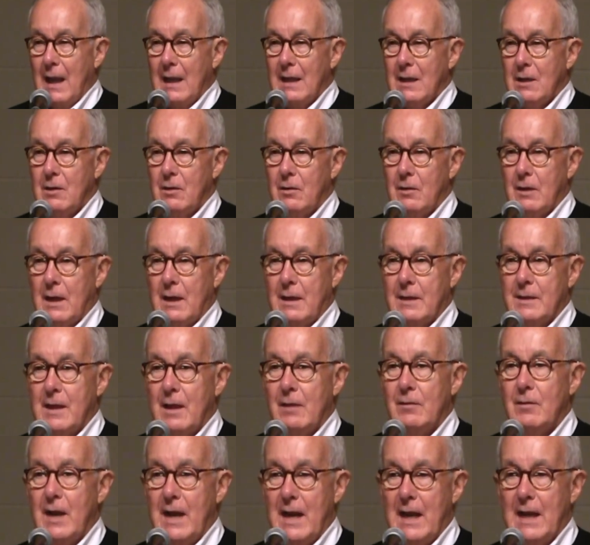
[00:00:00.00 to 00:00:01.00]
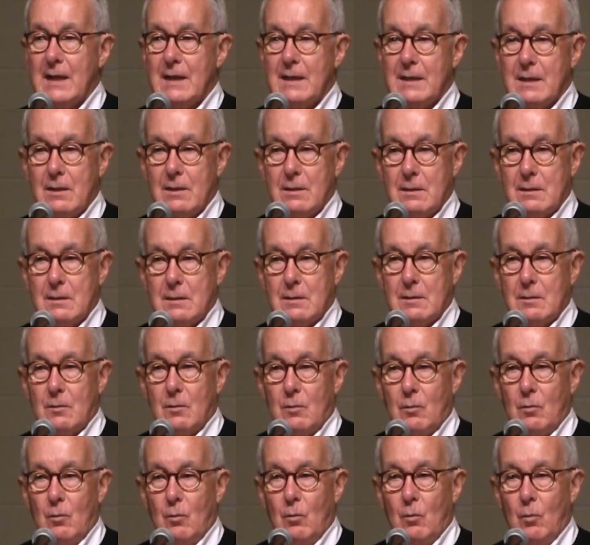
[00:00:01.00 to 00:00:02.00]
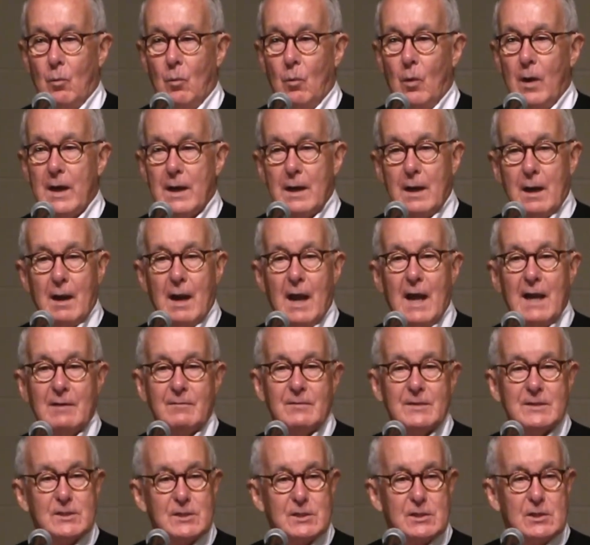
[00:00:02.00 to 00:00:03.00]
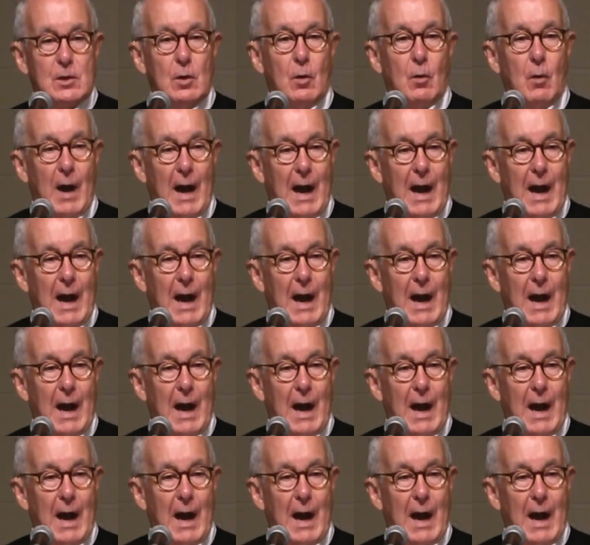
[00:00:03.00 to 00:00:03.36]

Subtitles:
You know, on the other hand, when a lot of us go